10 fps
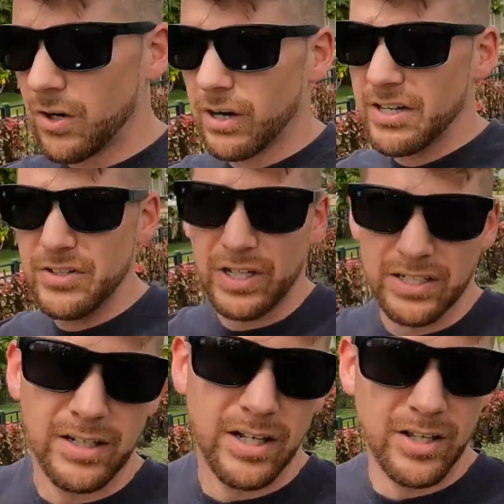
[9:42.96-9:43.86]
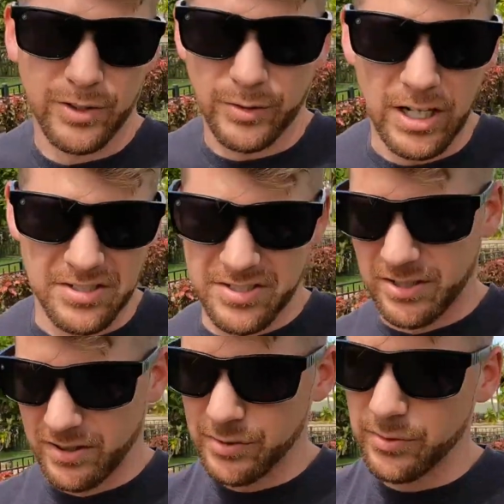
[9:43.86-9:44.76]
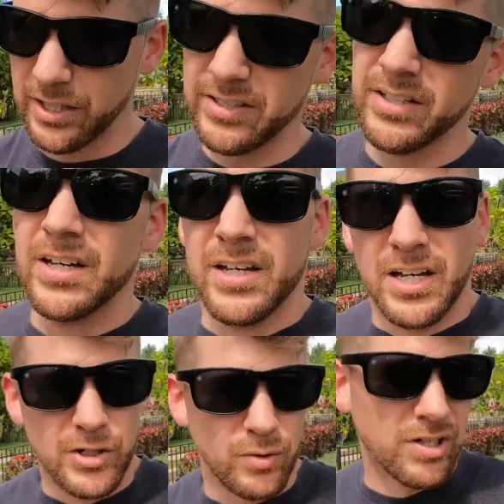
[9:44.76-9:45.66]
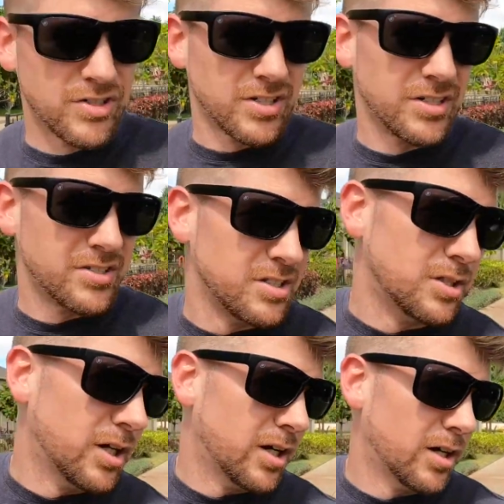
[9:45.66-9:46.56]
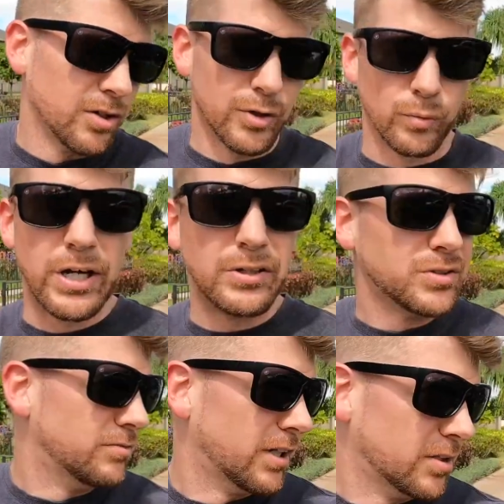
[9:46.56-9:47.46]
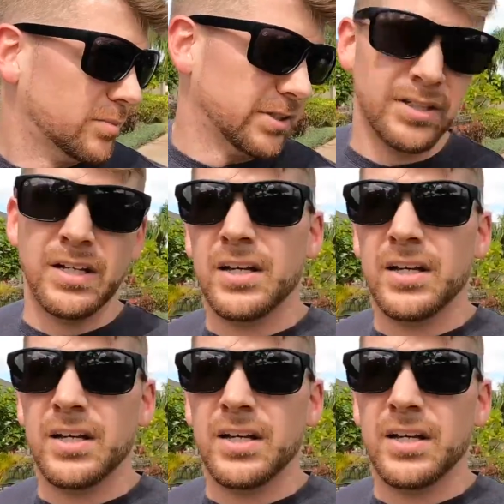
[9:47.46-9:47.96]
all right, you got the Kroc Center on the right, and you're also gonna see the, uh, the rail development.